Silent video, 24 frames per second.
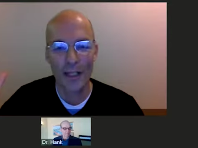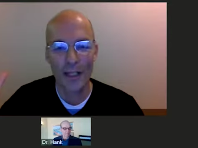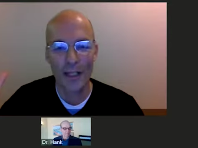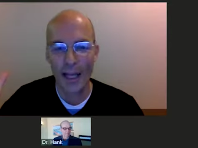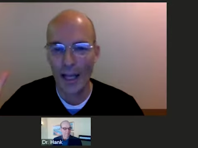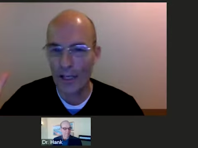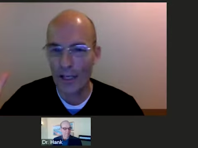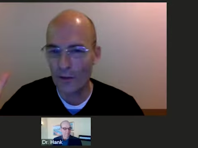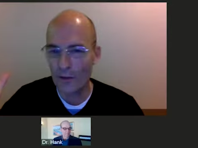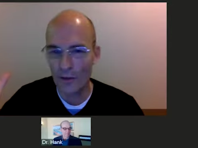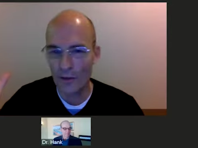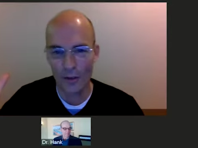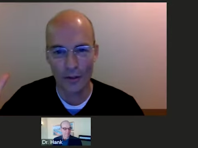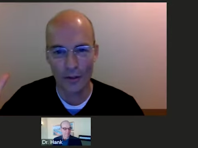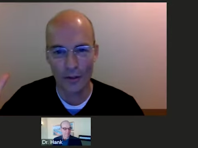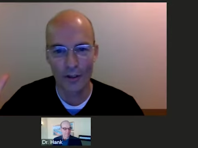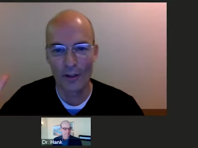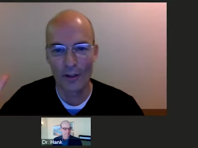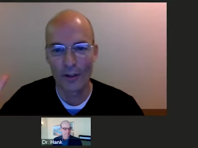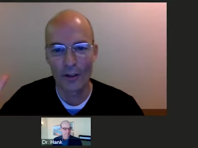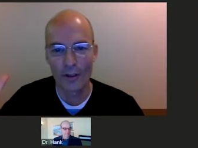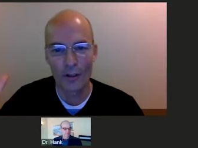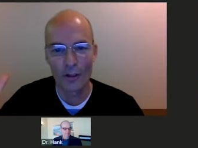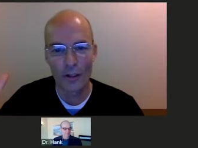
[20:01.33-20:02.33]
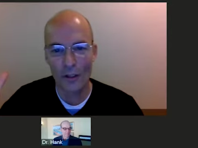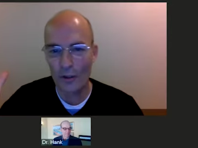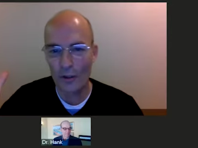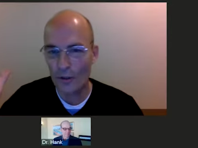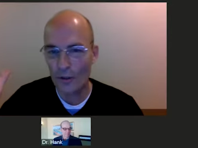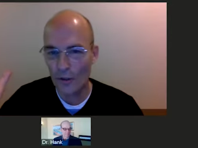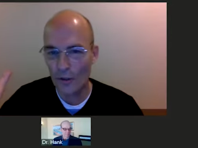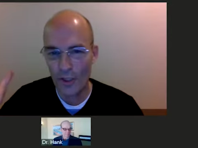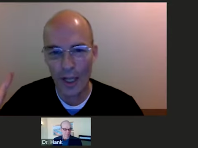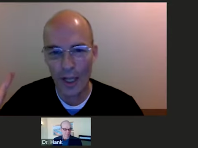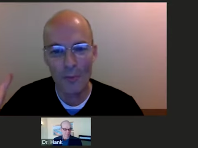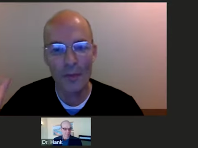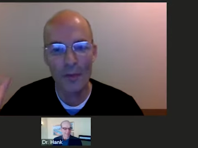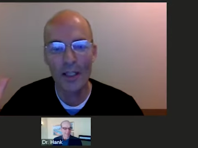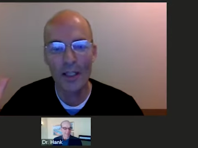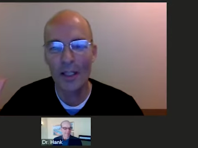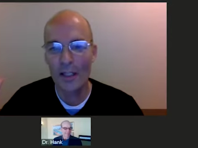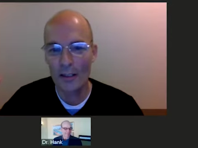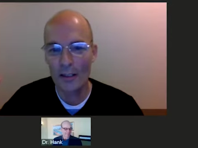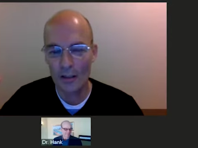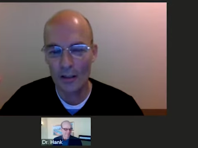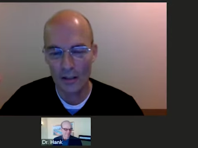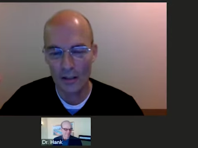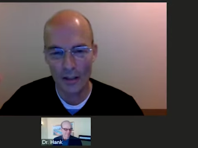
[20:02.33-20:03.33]
for cancer. You're stepping
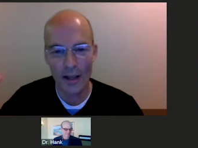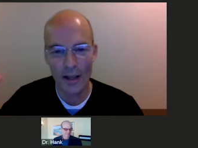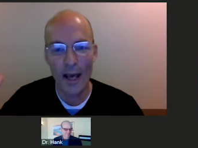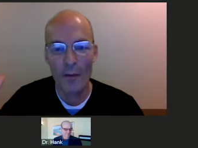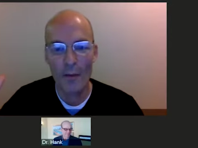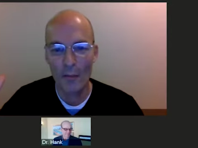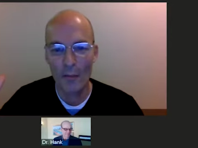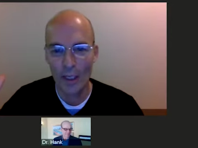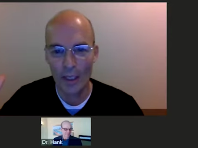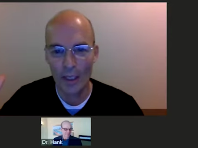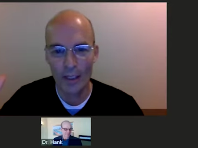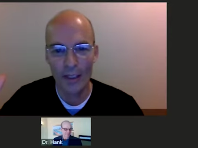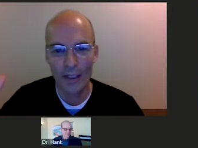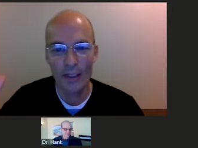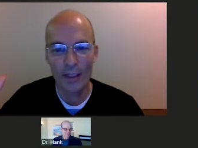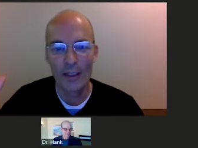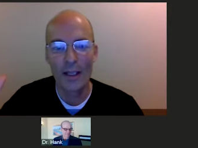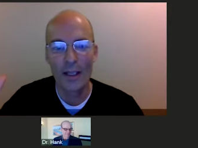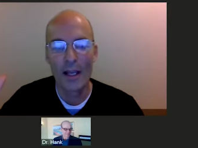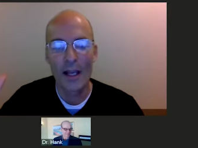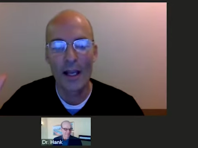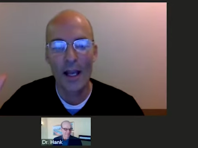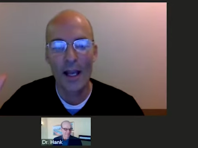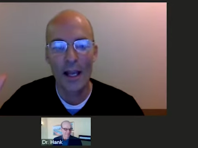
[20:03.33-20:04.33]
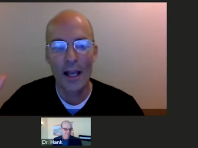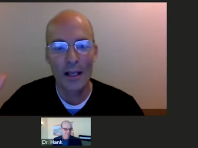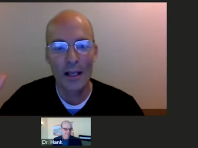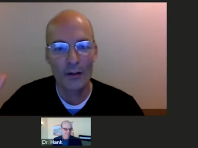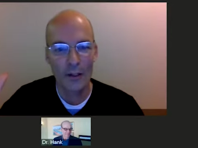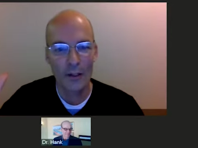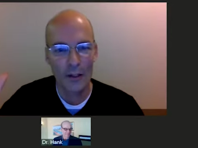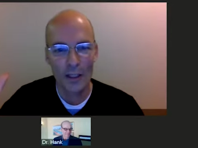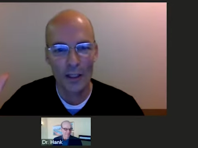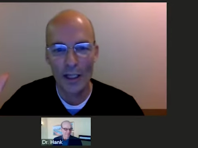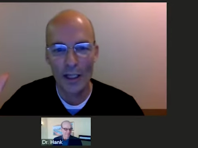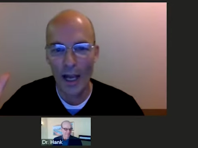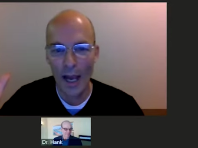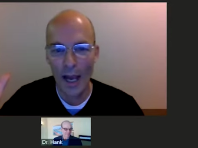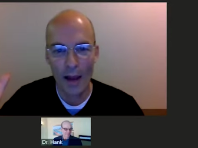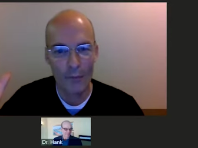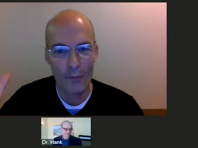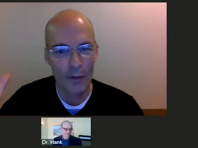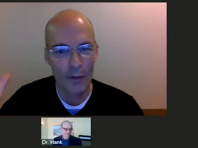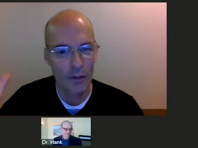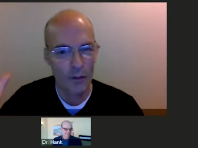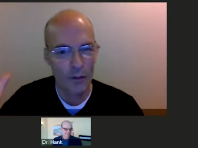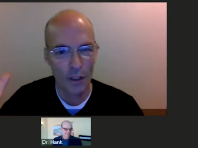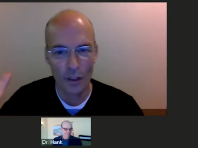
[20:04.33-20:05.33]
into that meeting and they're going to
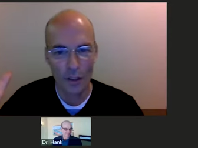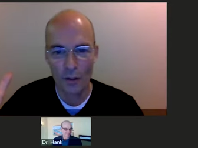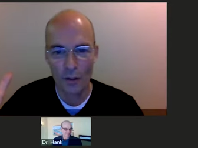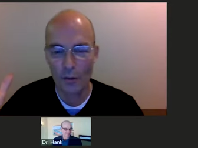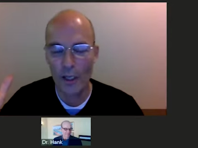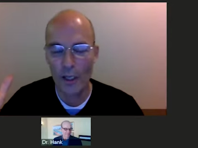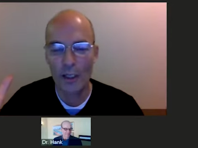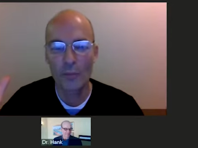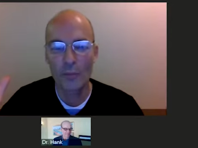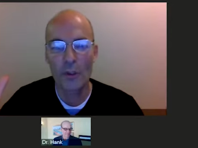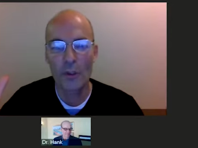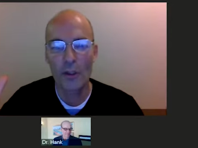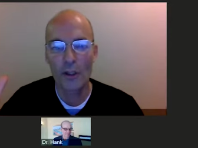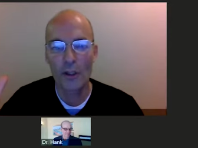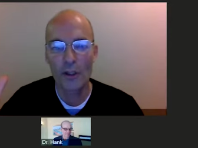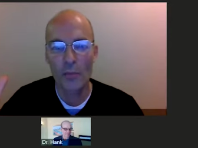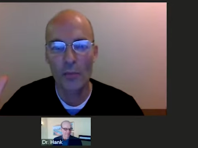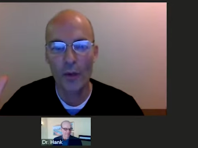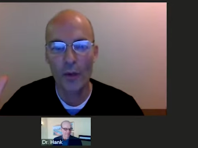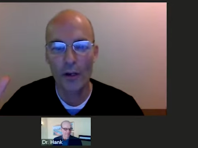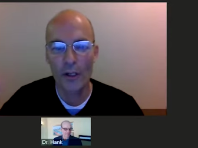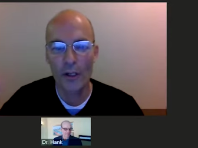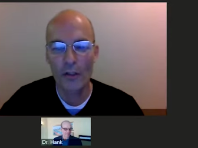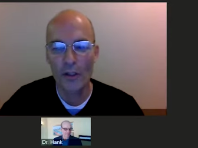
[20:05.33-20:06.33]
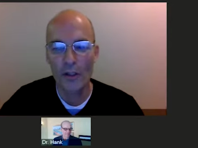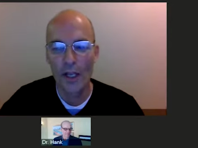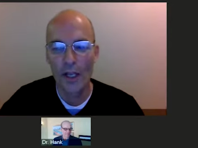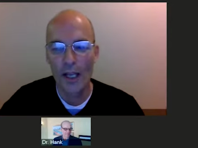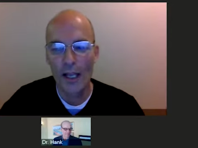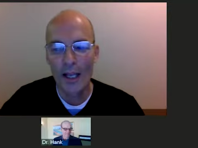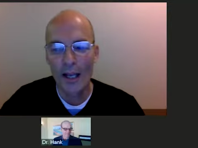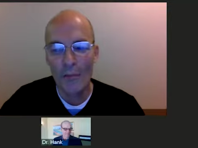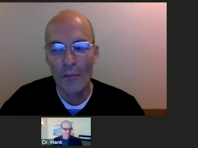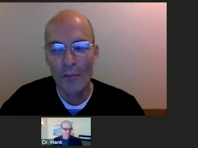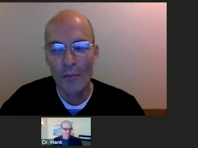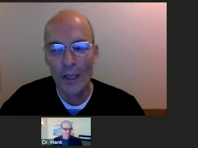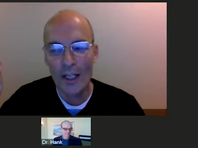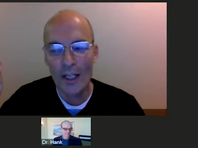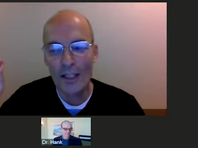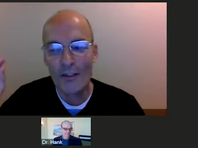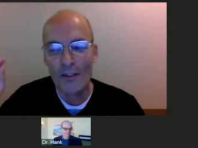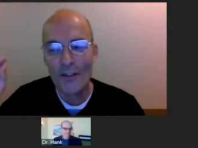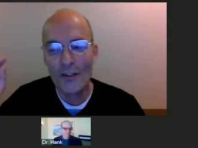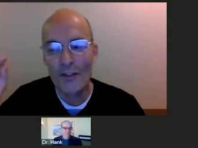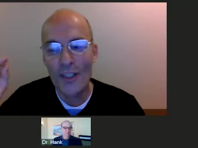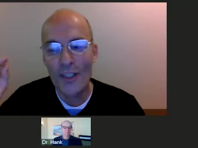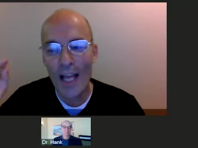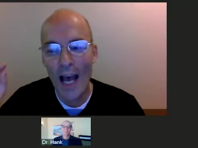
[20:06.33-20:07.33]
have this incredible experience, but
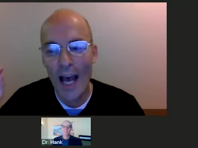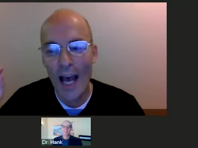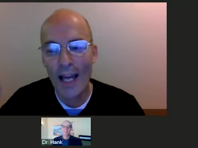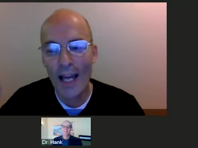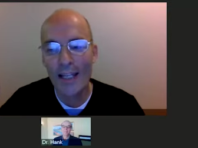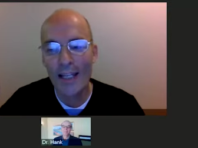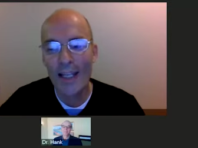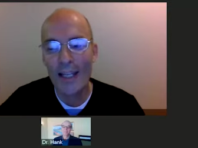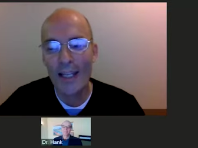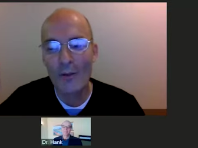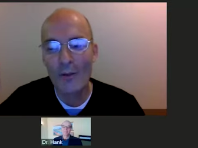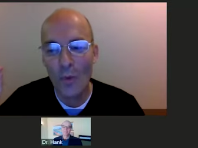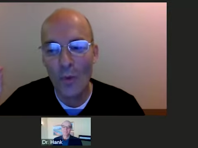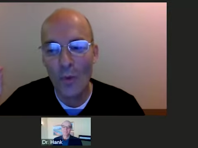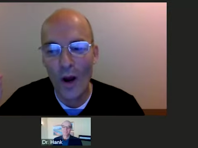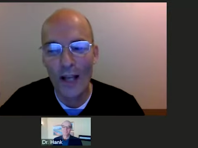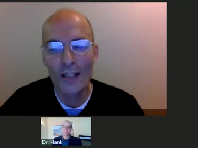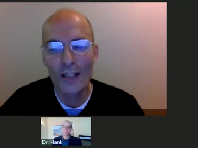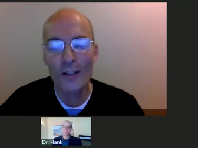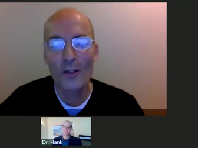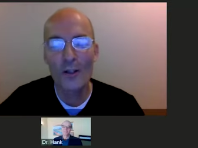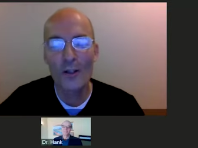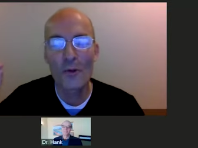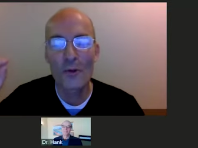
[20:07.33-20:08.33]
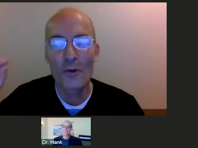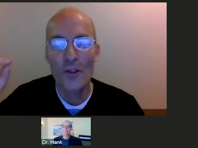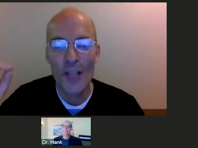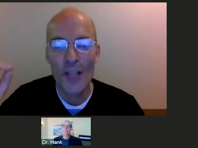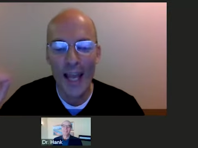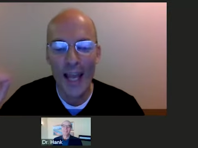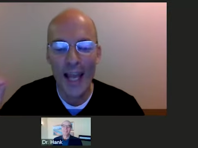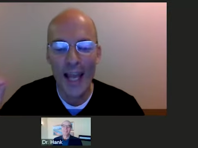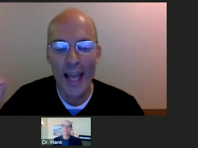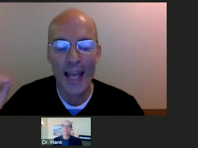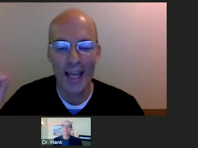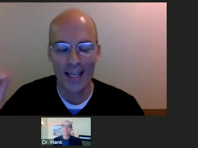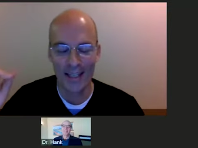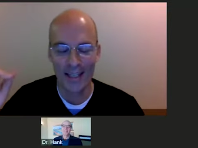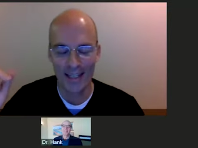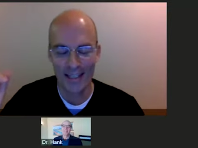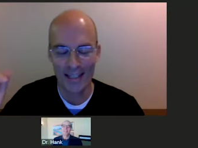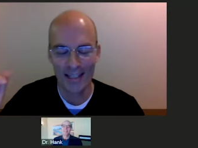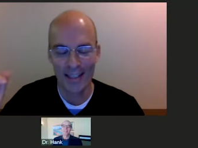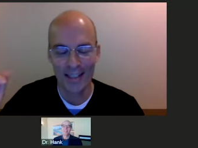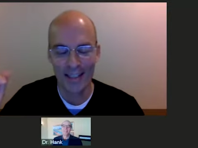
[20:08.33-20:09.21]
it's not in what you say.